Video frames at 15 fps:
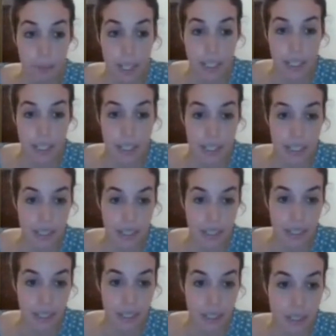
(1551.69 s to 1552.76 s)

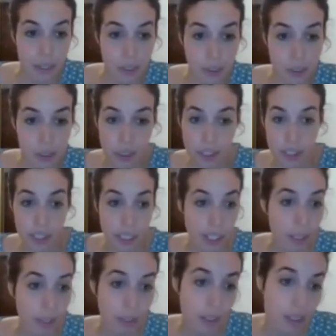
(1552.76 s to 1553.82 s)
Because it
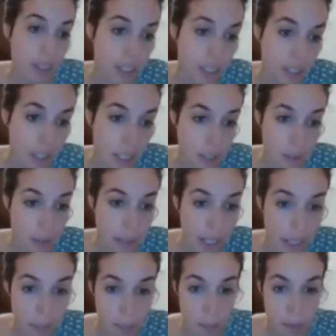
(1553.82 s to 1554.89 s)
turns out that this
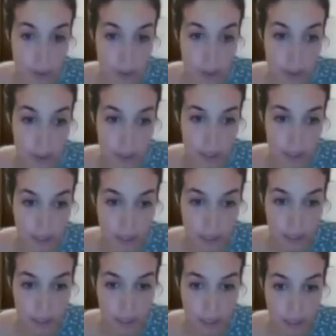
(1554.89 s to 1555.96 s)
map
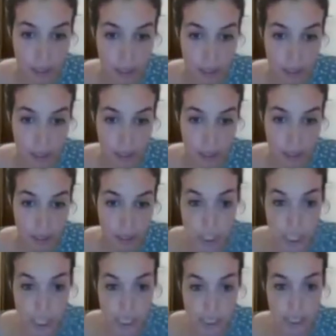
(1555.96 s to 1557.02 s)
is
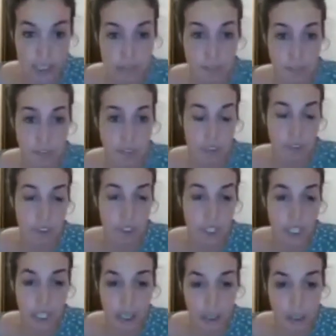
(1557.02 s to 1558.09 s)
surjective if
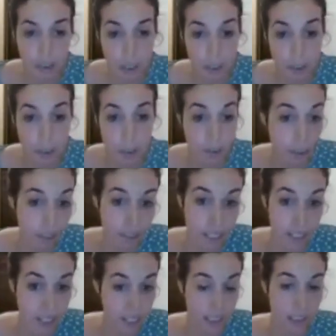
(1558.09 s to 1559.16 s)
the generic fiber of
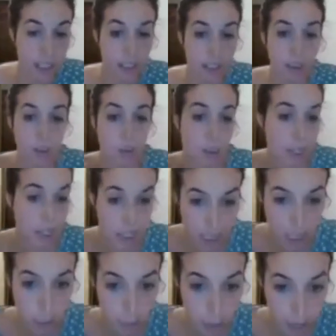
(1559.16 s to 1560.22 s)
F is connected, which
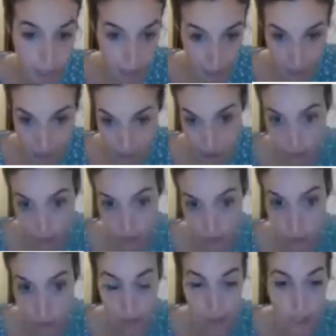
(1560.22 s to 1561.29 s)
is going to be the case
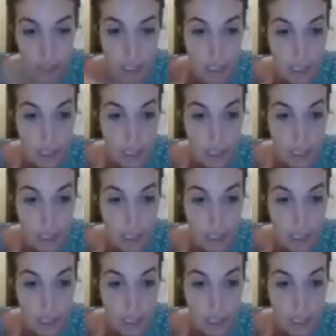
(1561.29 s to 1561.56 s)
in